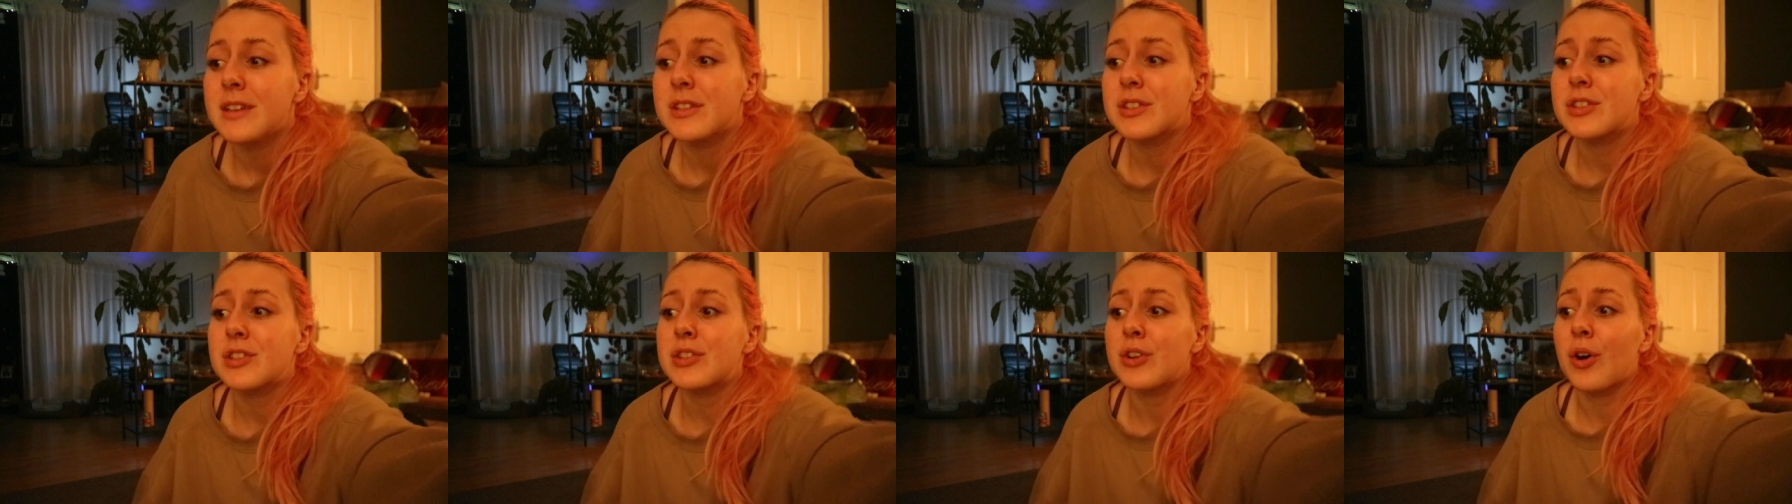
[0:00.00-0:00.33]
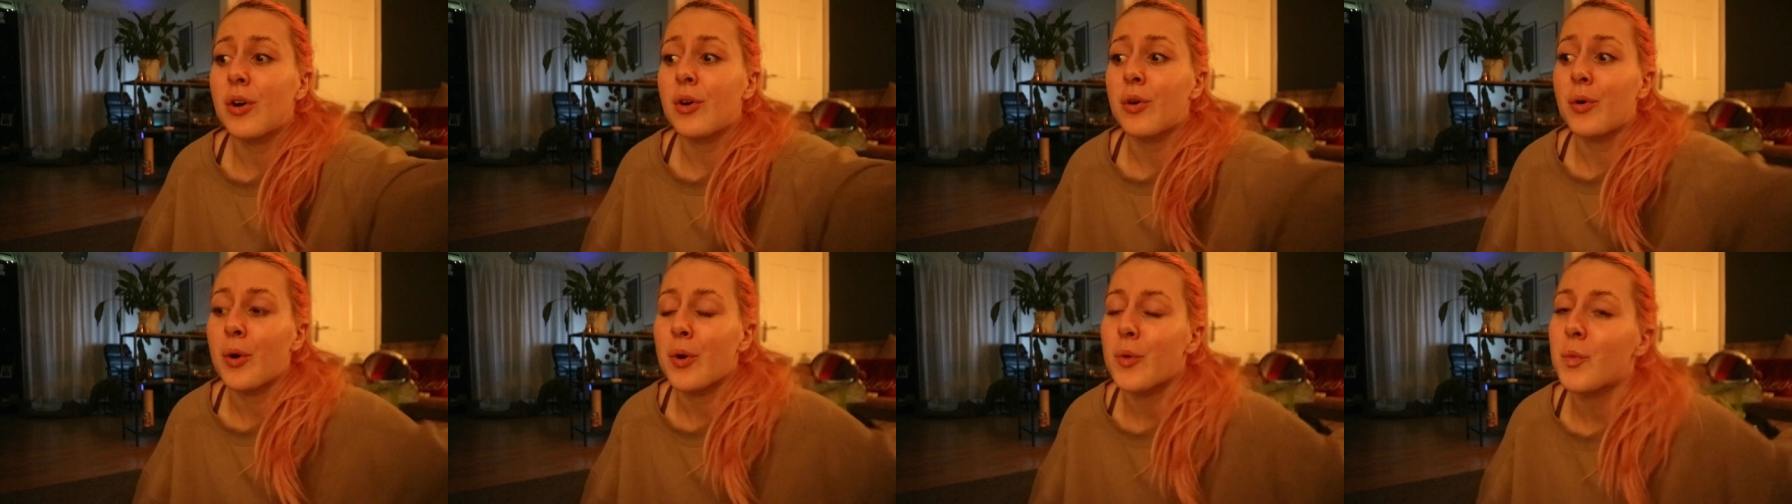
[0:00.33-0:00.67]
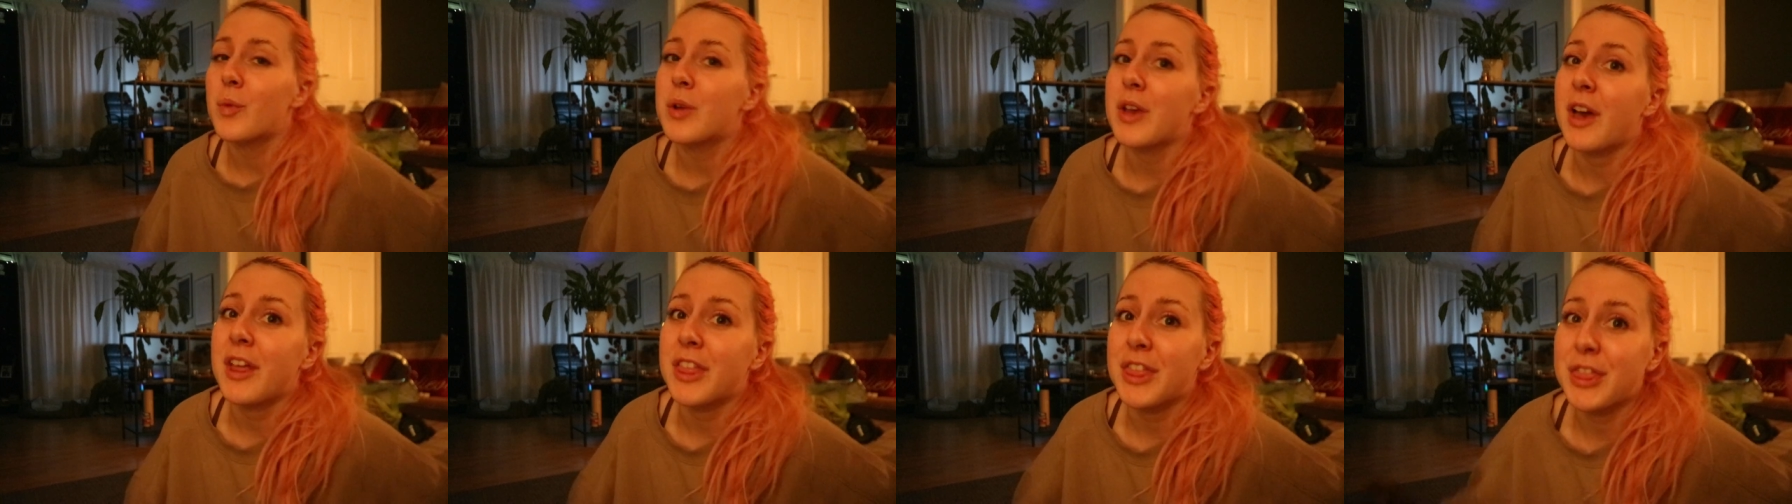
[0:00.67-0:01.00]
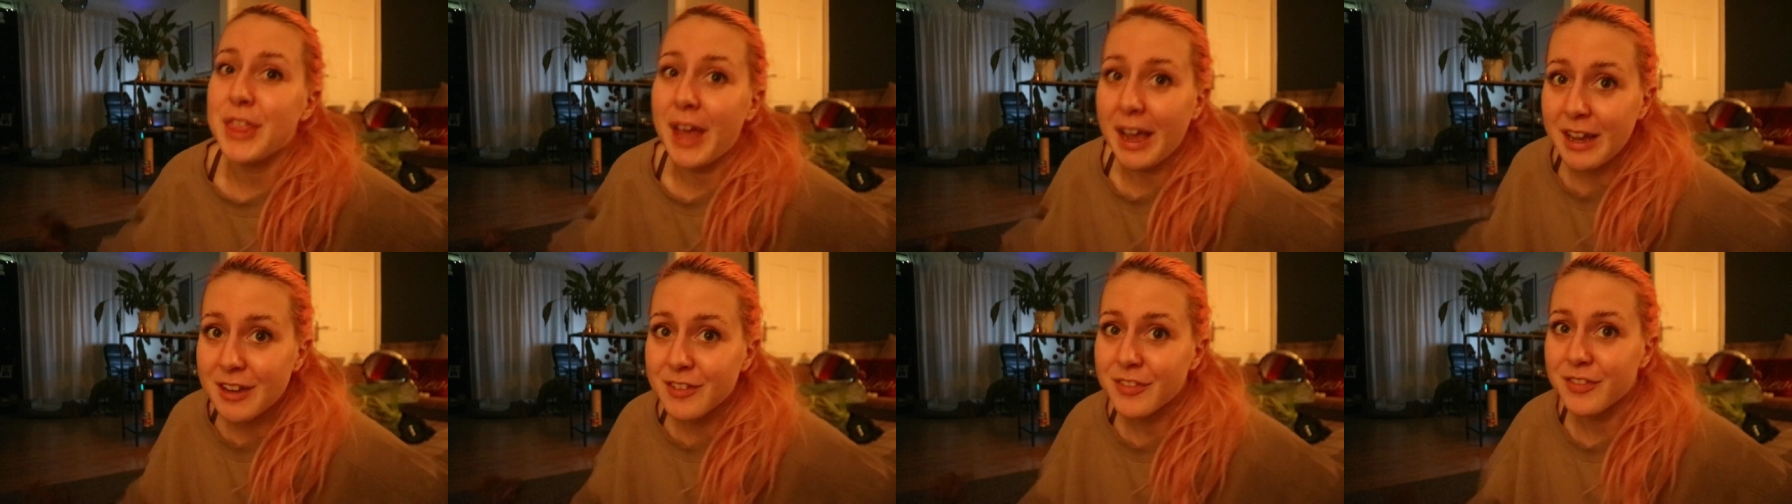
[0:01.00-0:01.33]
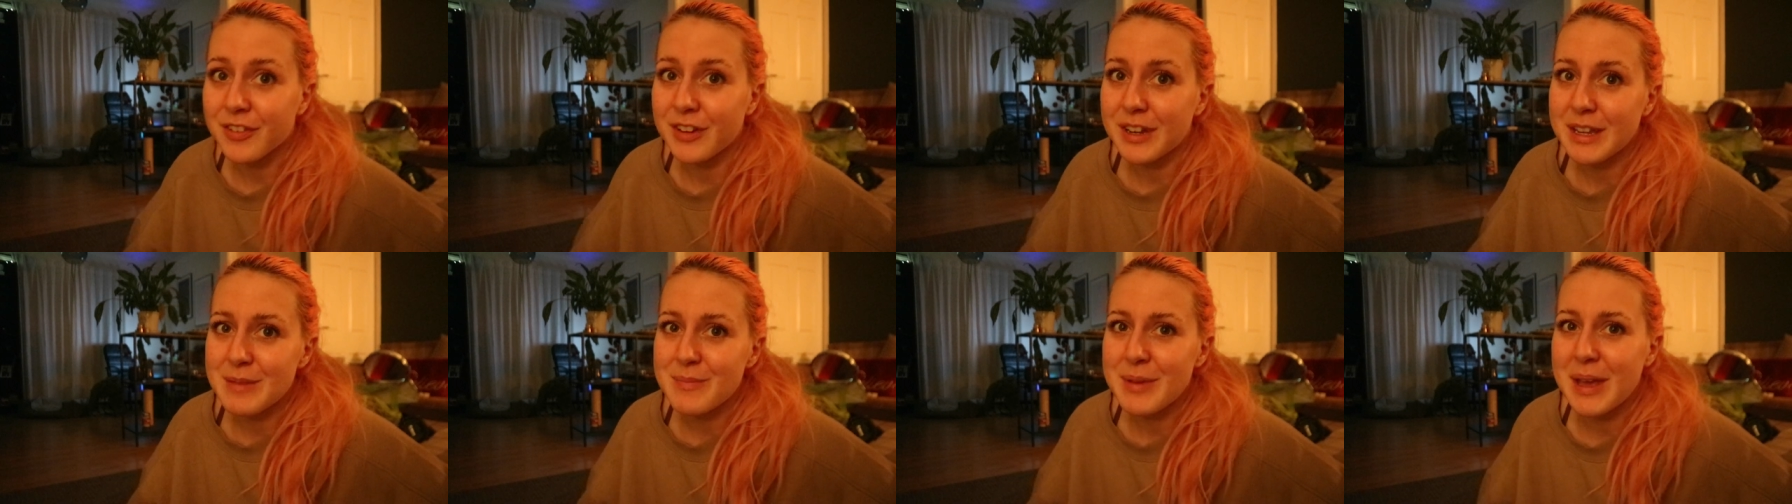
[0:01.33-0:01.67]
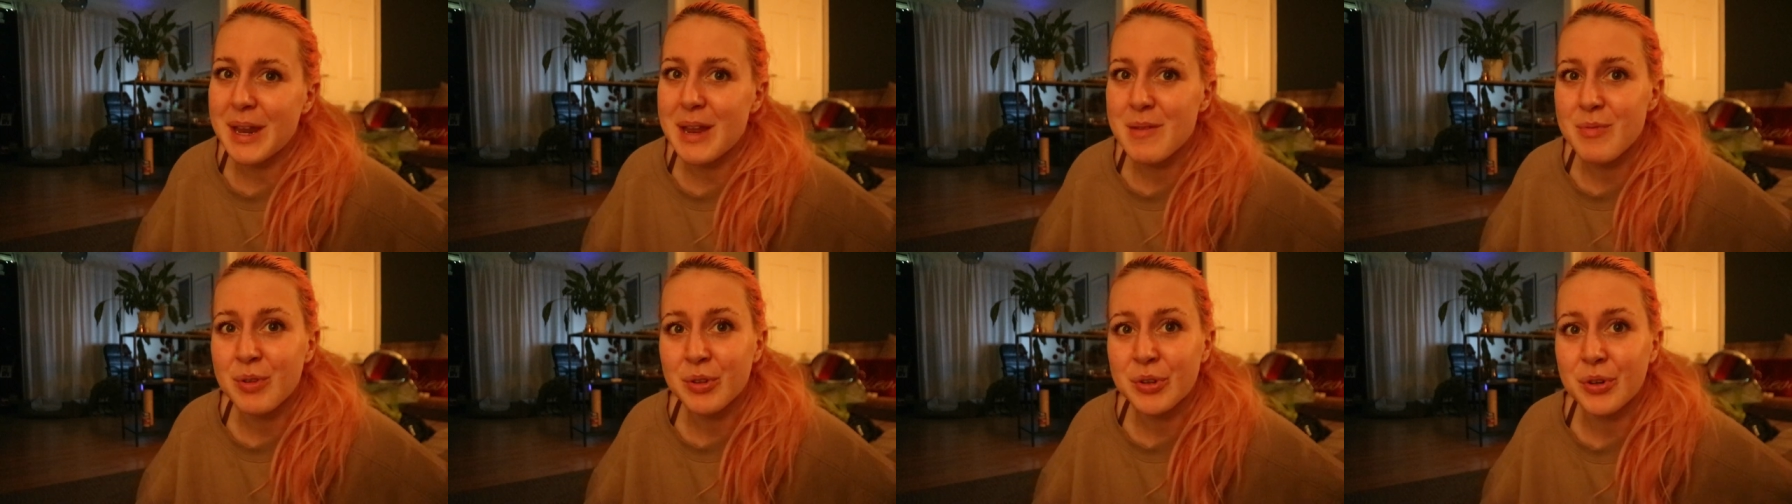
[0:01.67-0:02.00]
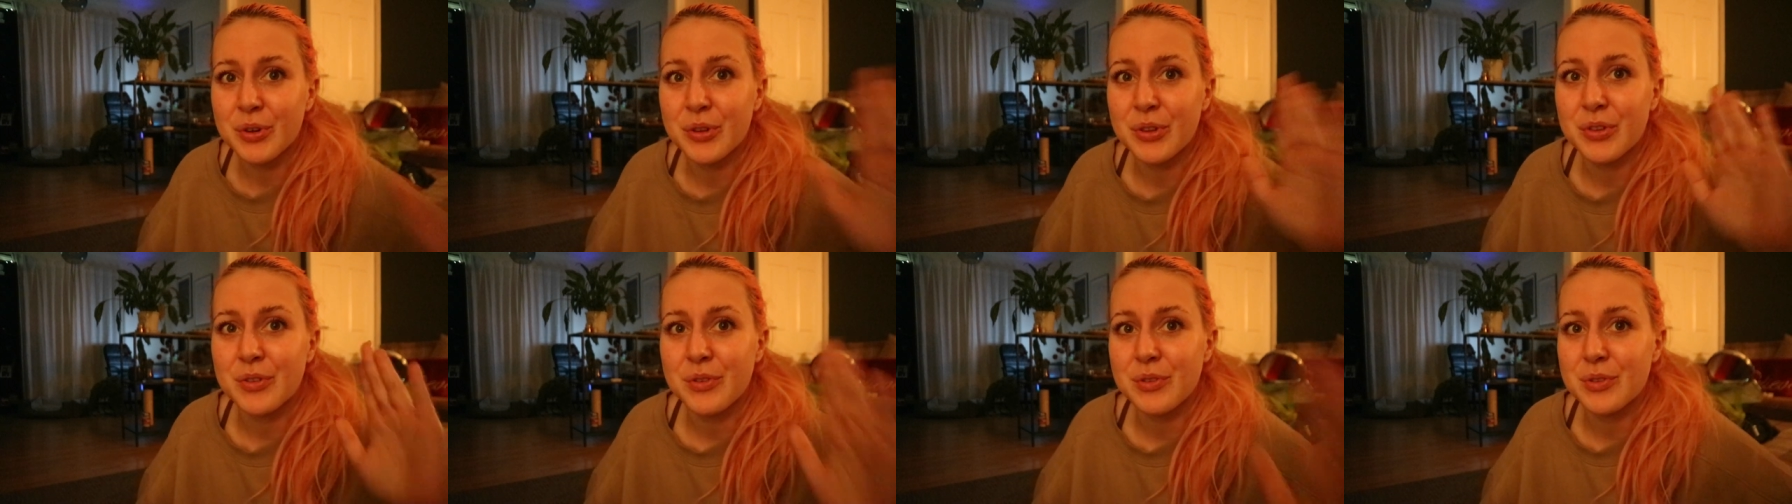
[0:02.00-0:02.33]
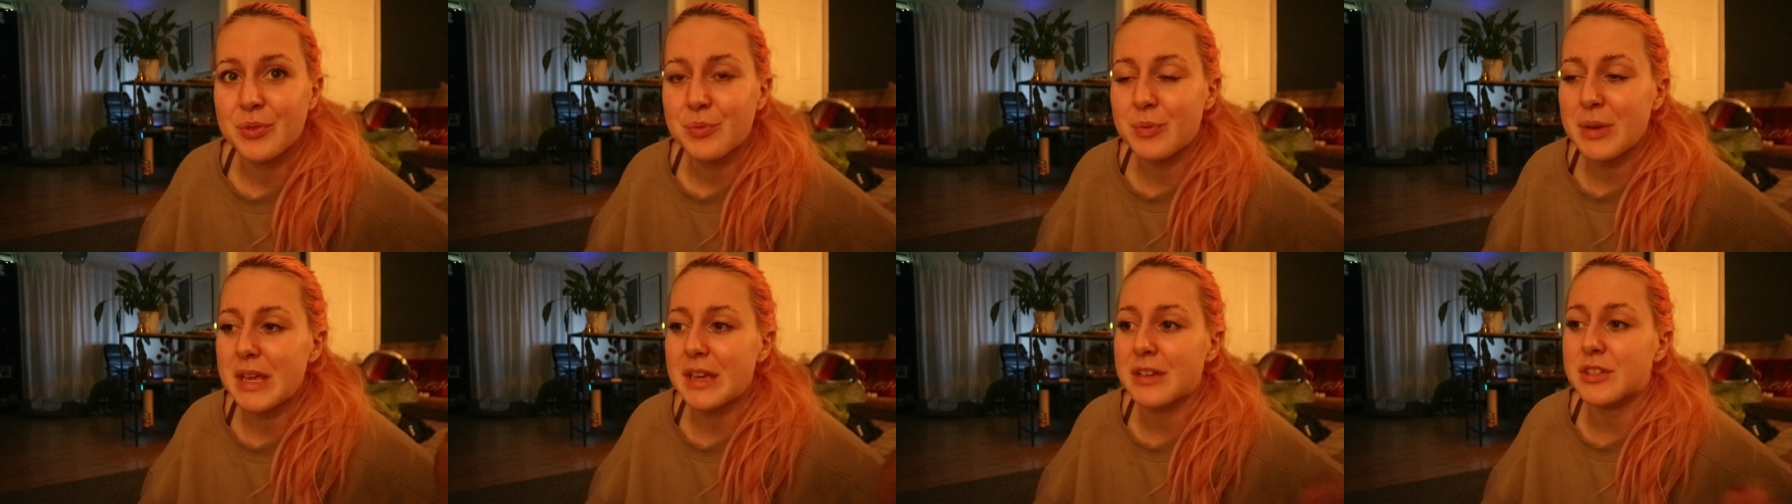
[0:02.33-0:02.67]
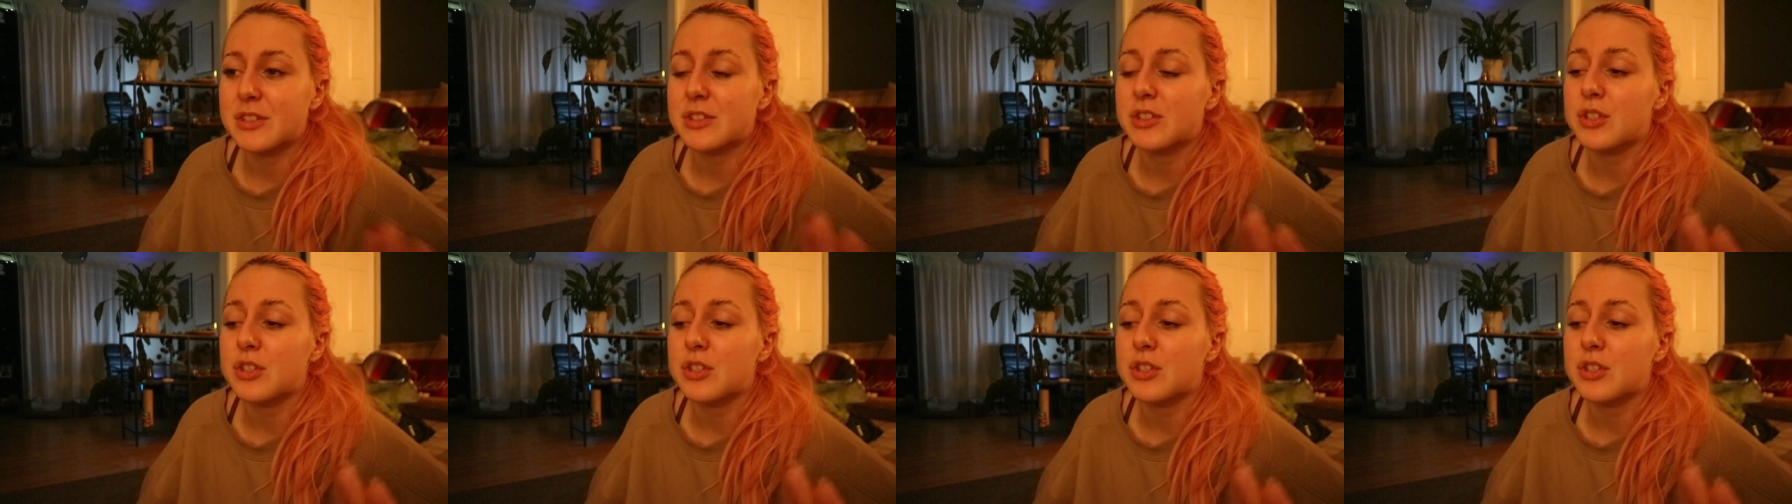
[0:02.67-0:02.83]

So we are thankfully being able to go through the week.